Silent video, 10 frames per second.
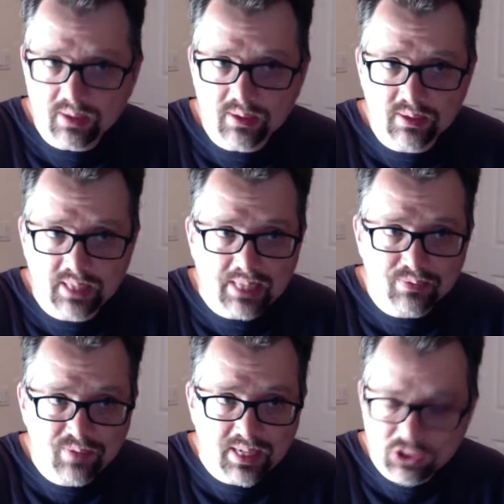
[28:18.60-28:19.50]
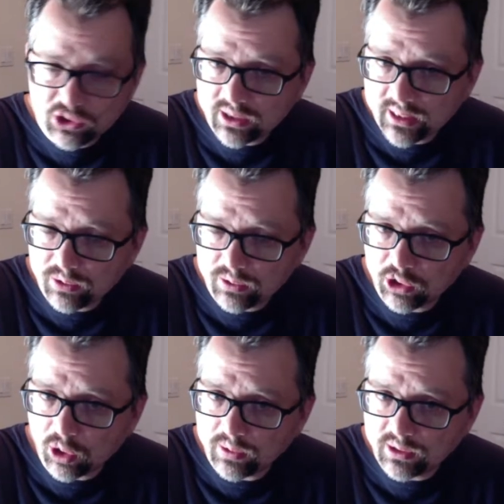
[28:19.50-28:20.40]
that fascist leader is
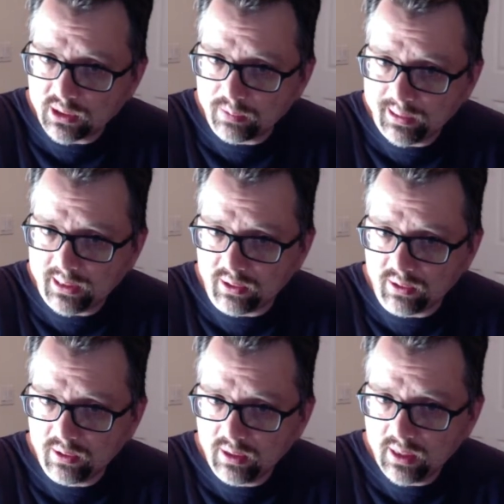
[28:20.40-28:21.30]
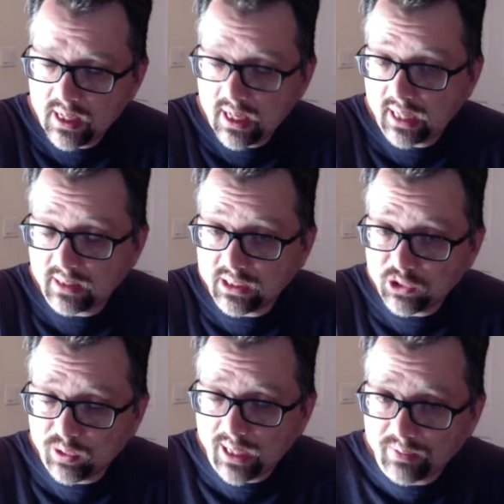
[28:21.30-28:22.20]
always going to be here. Unless
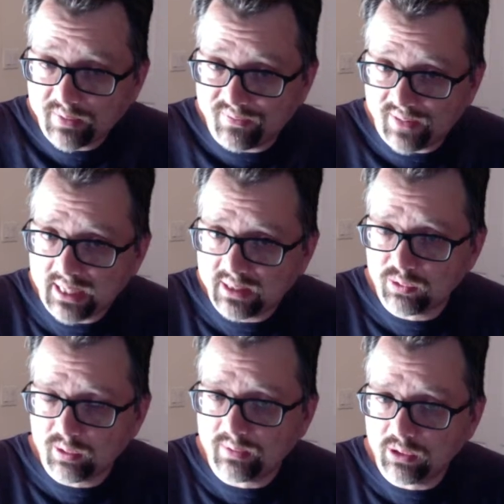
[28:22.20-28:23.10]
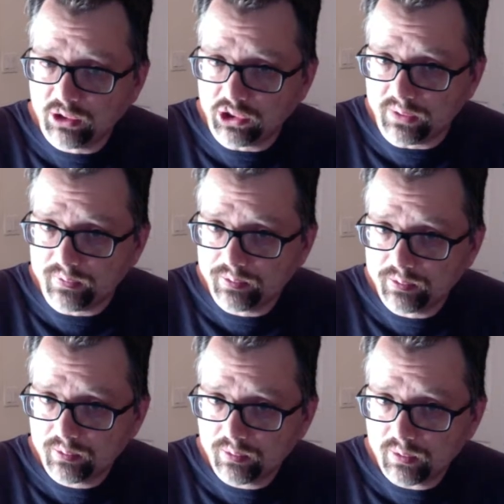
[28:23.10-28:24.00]
we have a violent revolution,
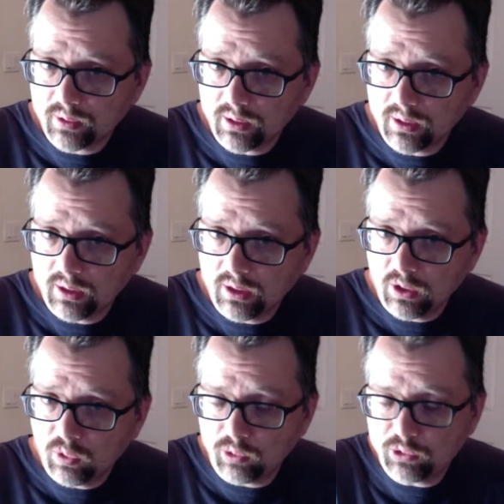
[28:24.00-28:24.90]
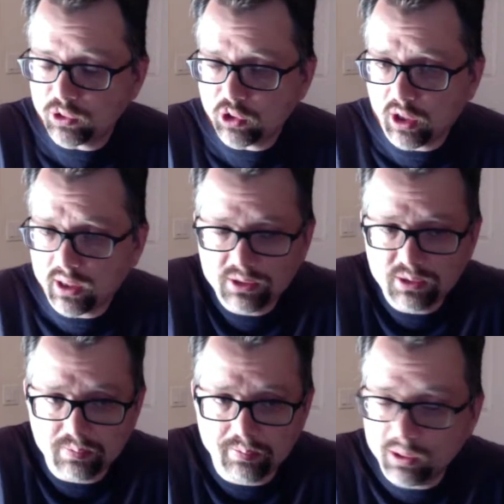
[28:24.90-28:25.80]
which would
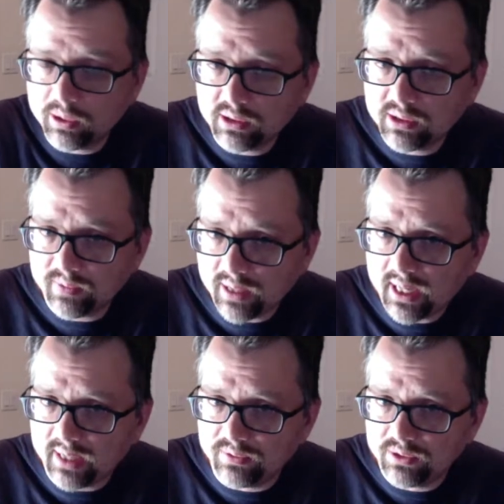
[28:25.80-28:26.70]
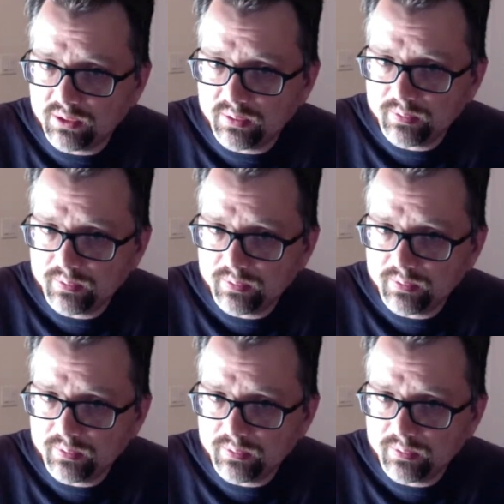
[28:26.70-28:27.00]
cost millions of lives.